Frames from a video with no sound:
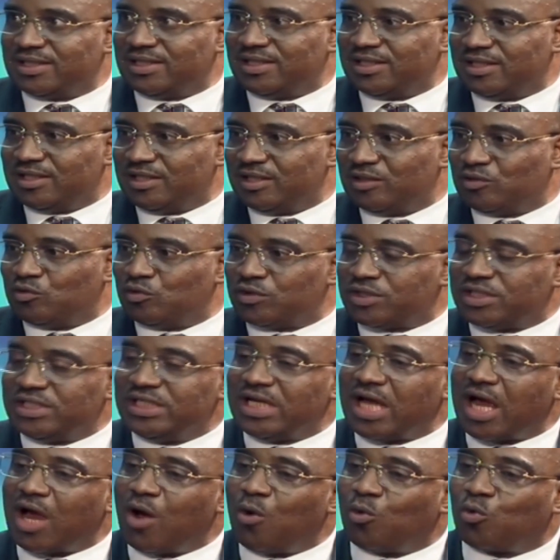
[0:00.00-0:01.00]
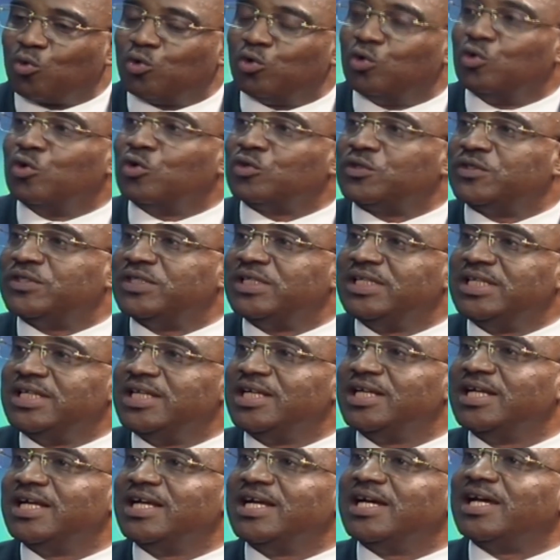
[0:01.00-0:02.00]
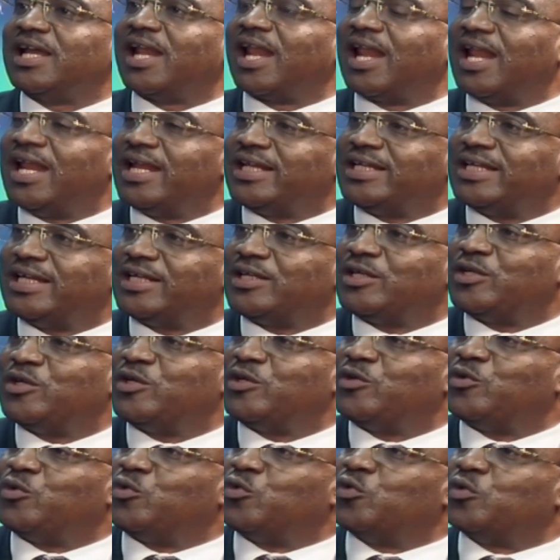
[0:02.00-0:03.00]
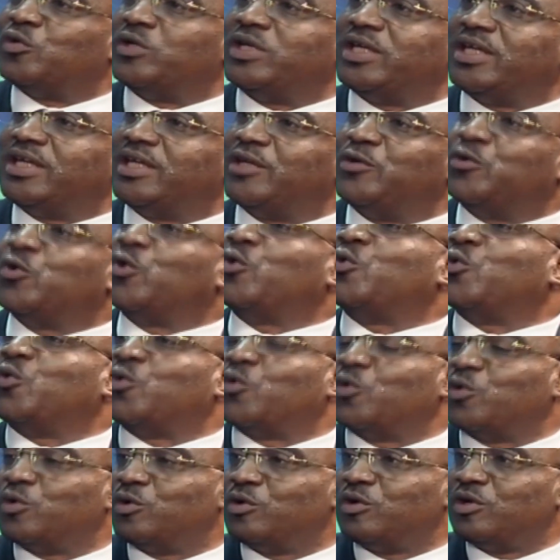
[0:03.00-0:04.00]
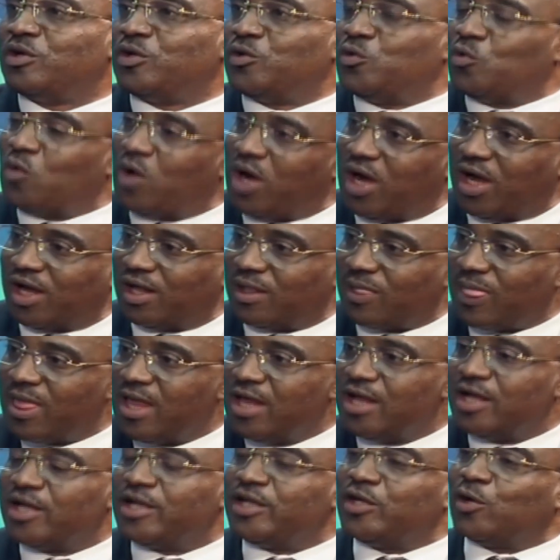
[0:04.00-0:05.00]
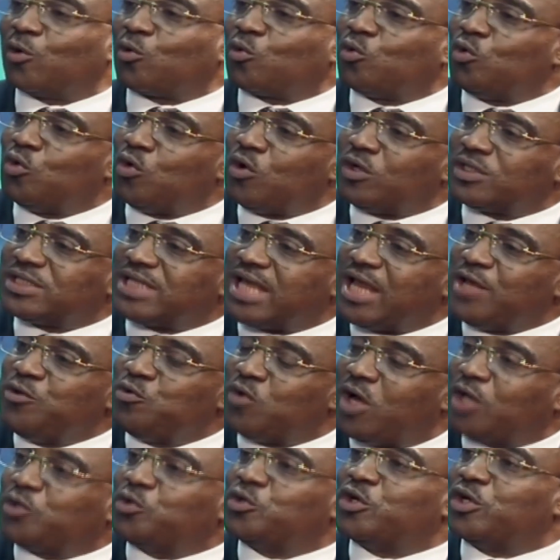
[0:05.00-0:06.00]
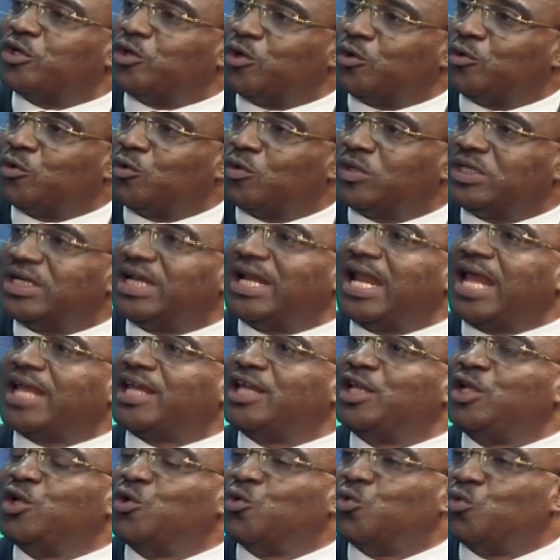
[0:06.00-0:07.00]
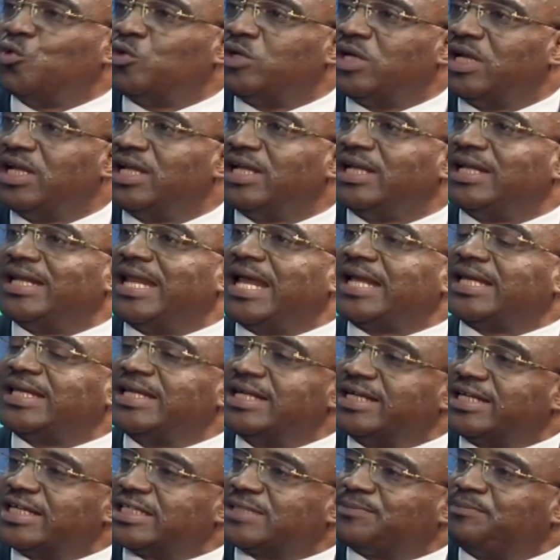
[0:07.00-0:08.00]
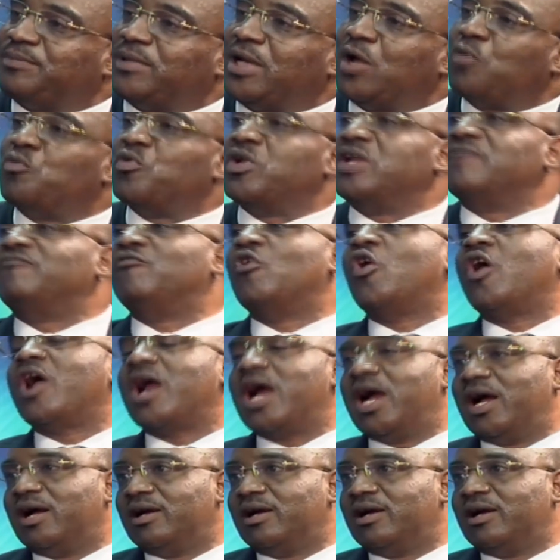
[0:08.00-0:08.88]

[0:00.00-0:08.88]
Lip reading: to see how closely related to the donor you are. The closer you are to the donor, the likelihood that kidney transplant will live longer.